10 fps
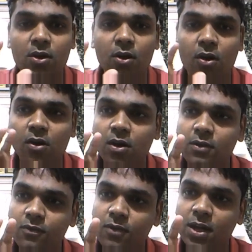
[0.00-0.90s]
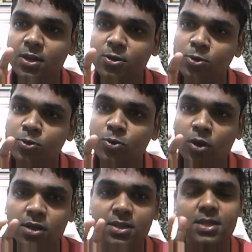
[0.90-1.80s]
on 1, 2,
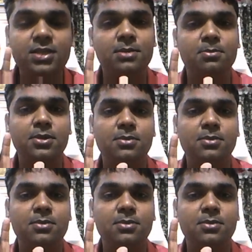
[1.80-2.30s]
or 3 symptoms.